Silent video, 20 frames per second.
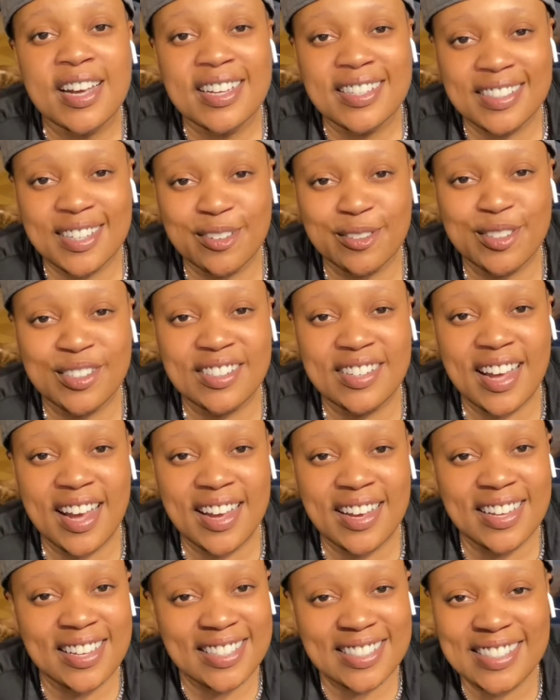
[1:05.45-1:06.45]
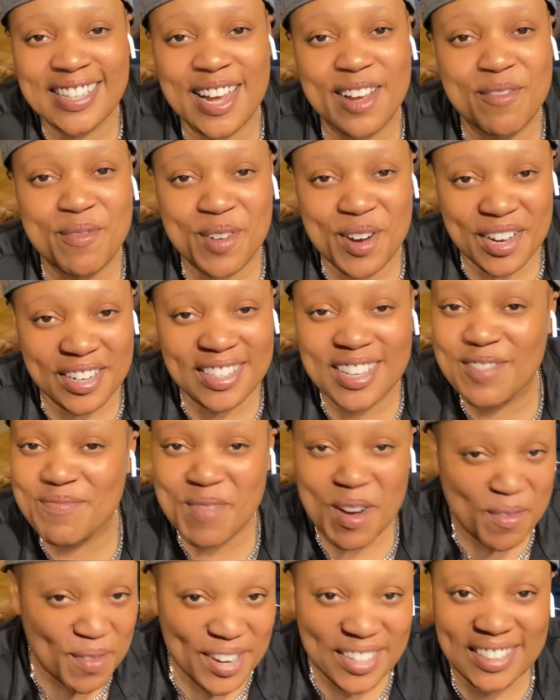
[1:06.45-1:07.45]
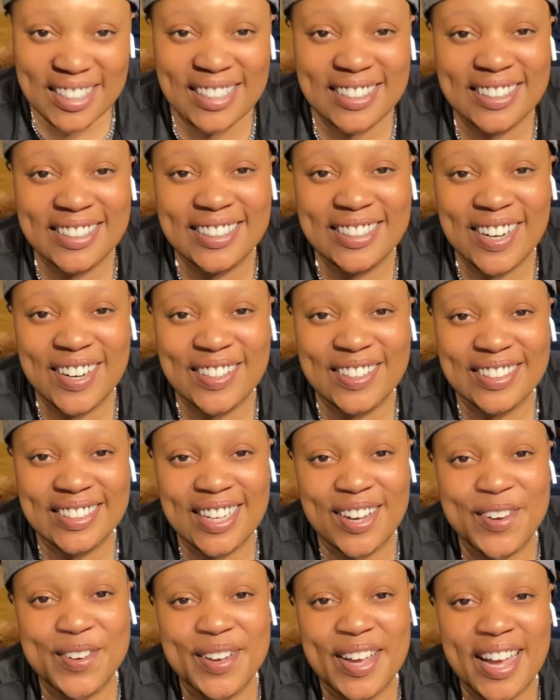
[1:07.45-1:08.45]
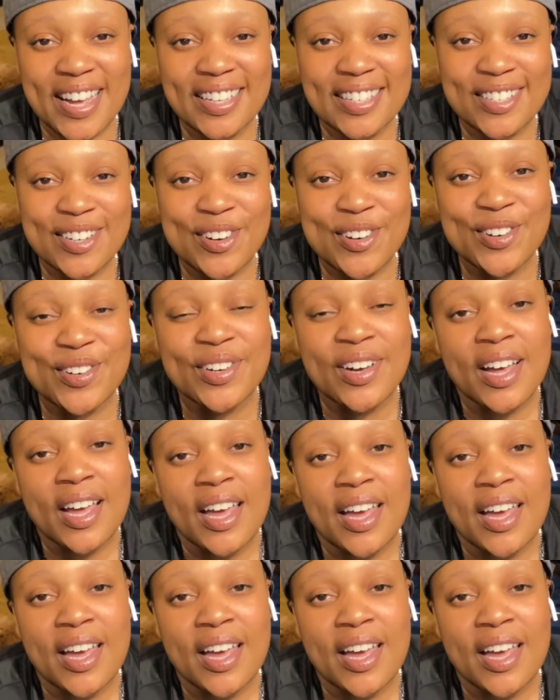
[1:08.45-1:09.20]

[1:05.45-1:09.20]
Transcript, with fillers: So today is day one of my weight loss journey. Okay, cool.